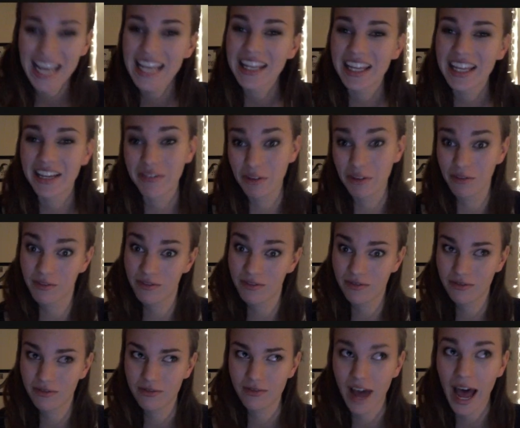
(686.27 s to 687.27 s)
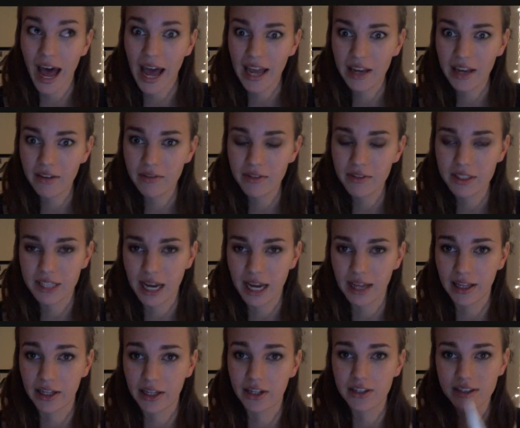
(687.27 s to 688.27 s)
They give you 5
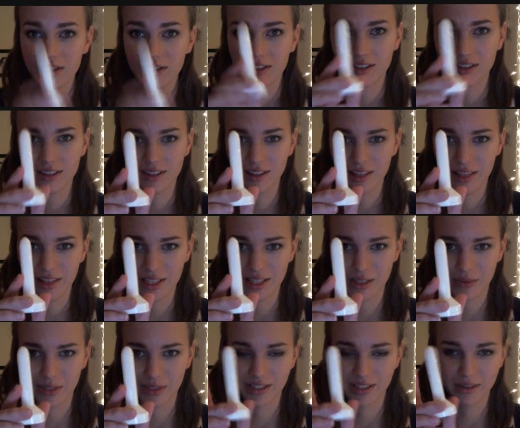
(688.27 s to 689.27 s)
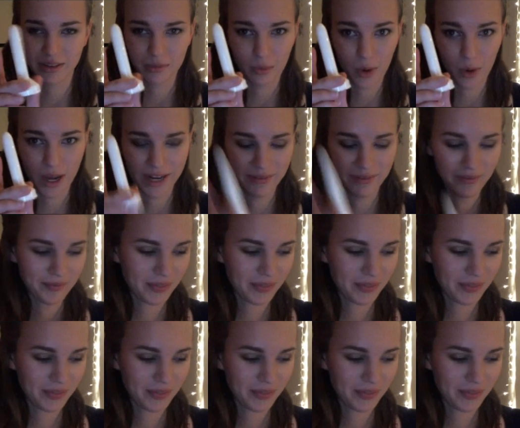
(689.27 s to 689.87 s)
dilators. This one,